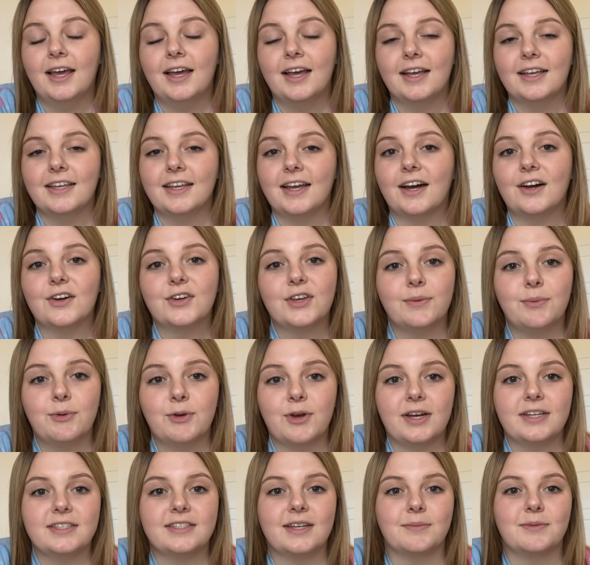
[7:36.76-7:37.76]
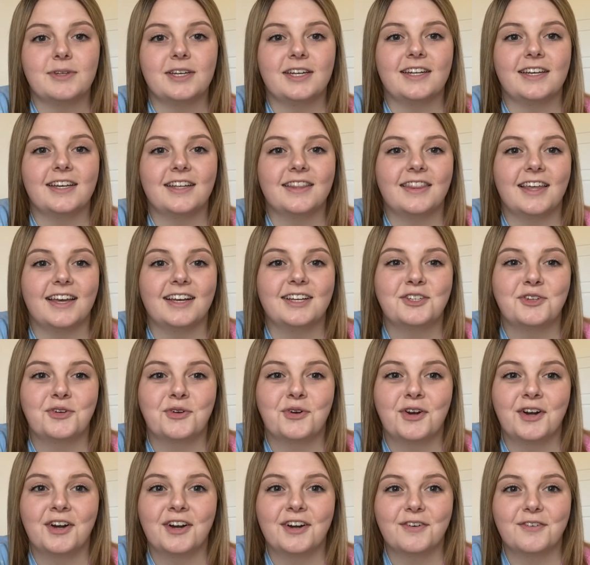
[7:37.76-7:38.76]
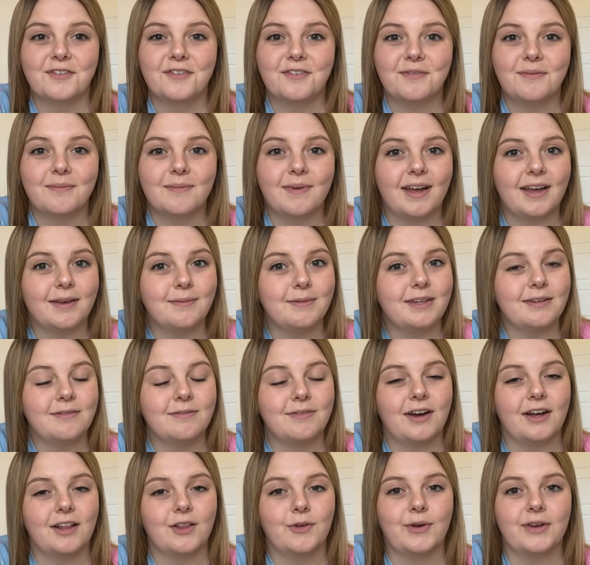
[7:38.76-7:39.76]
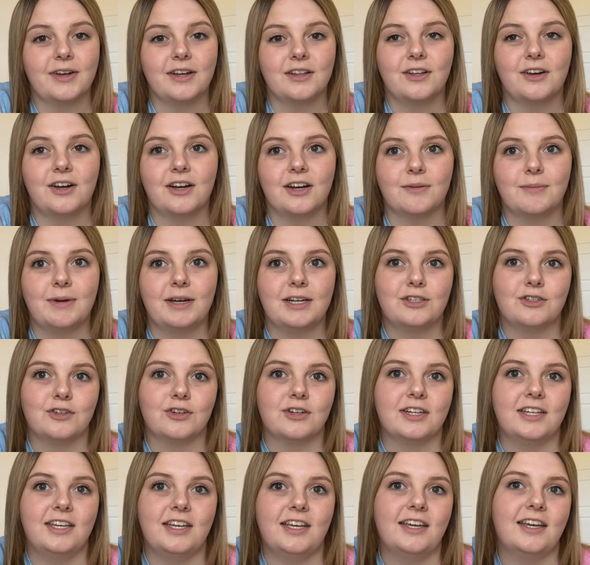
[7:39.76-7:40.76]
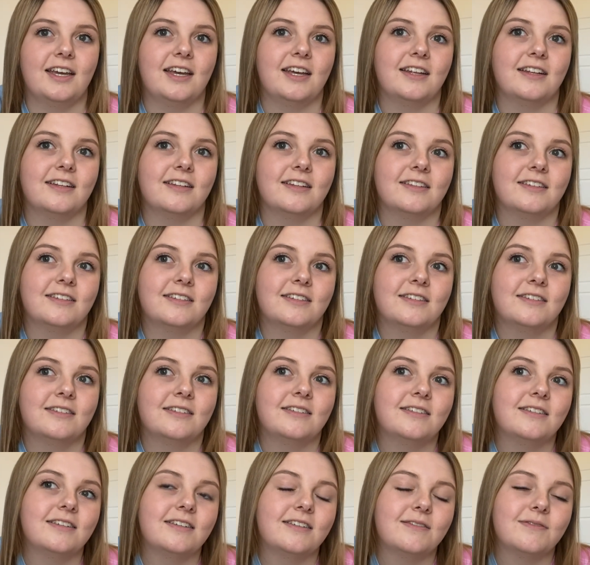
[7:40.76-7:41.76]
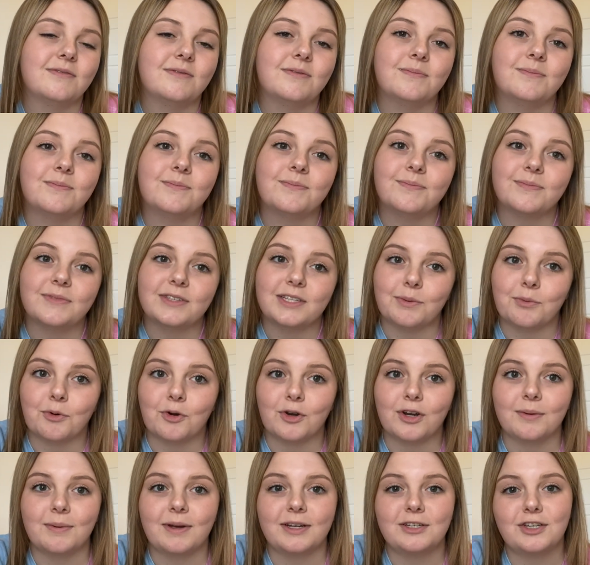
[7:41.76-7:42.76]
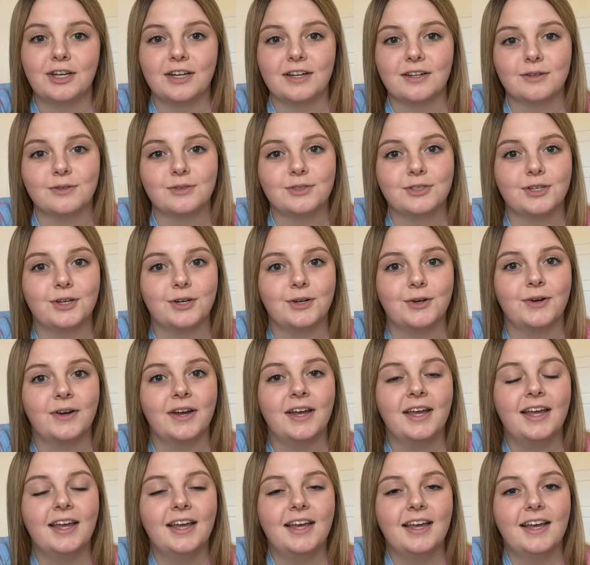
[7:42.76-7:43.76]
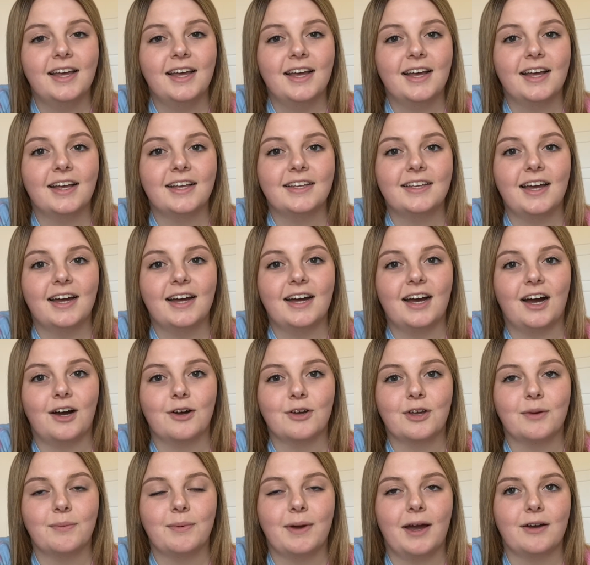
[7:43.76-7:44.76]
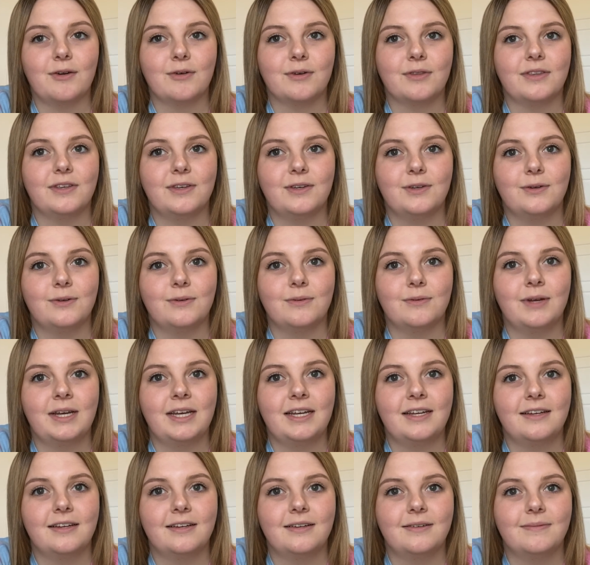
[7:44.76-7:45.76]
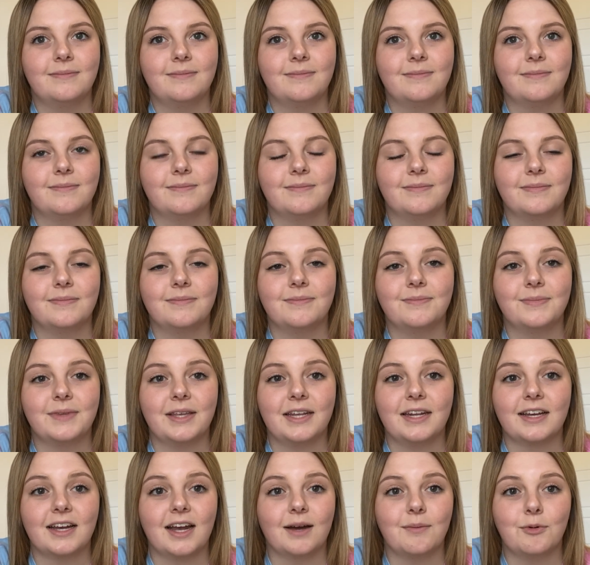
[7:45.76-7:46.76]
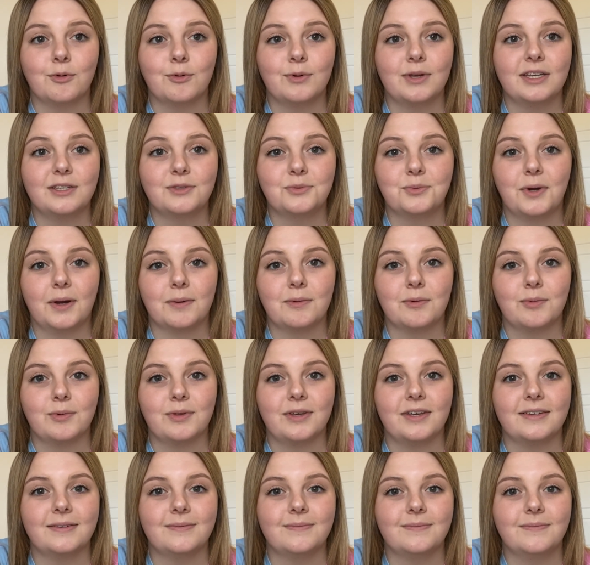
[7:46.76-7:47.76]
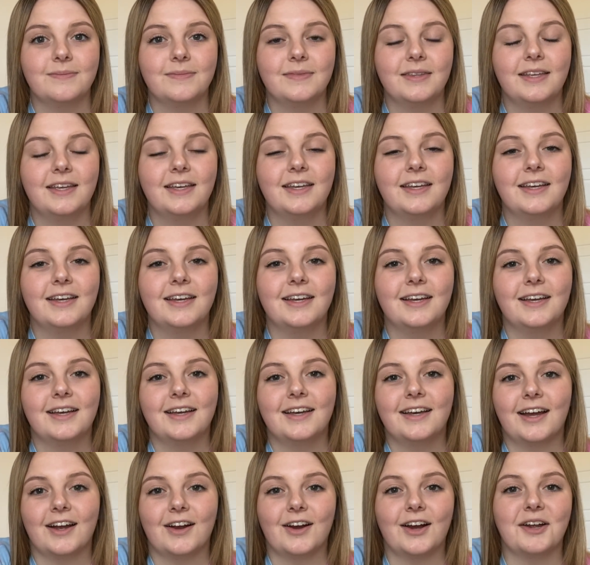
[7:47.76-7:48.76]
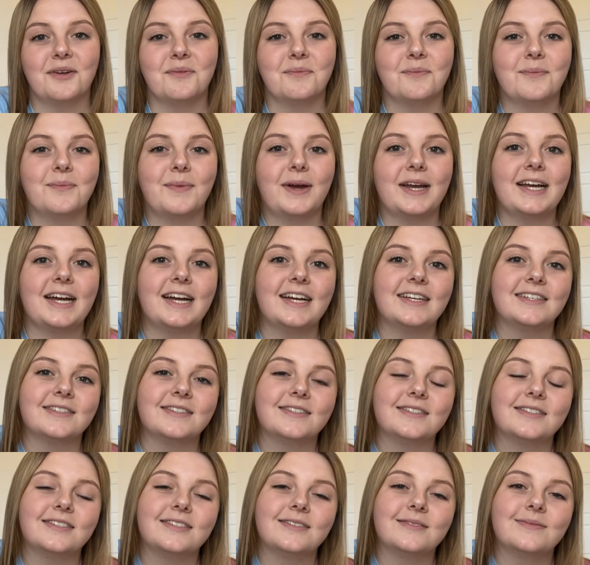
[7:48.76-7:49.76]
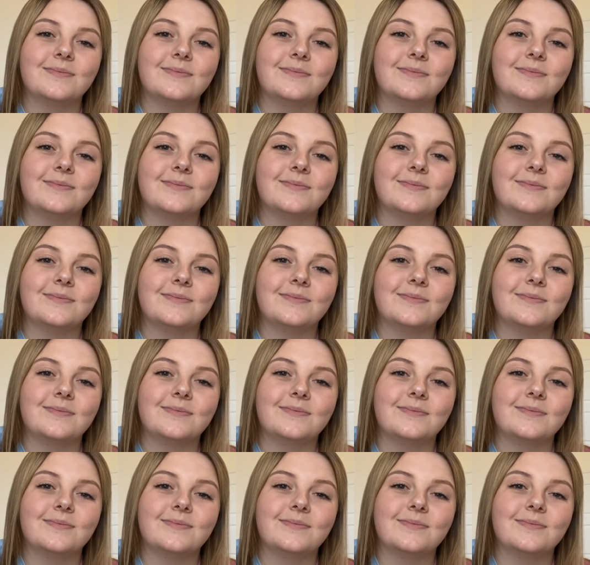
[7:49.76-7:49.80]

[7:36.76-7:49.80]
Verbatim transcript: yeah, I'll keep you guys updated. Thanks for I mean following along on my journey and supporting my channel. So yeah, I'll get back with you in a couple weeks probably. All right, bye guys.